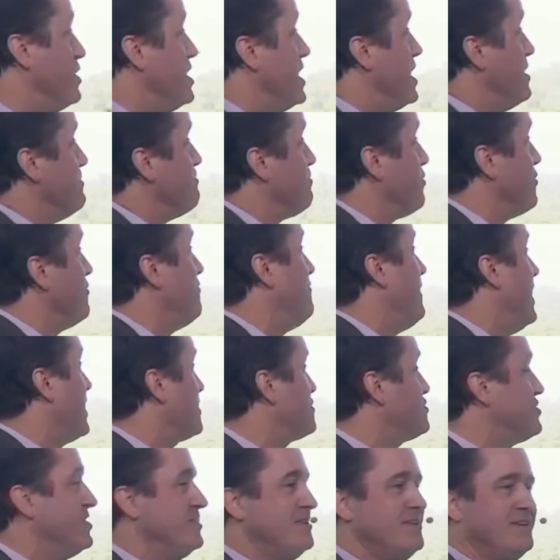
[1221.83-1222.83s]

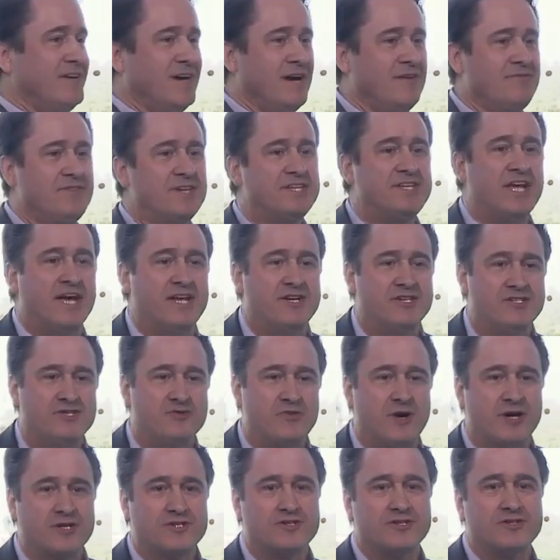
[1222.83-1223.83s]
imperfection of the data
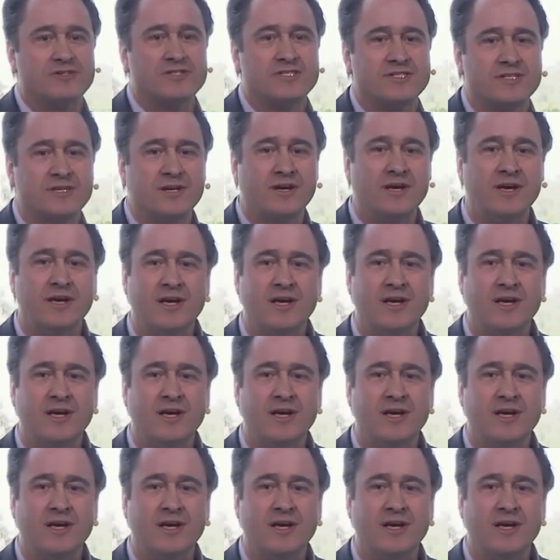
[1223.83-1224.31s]
structures.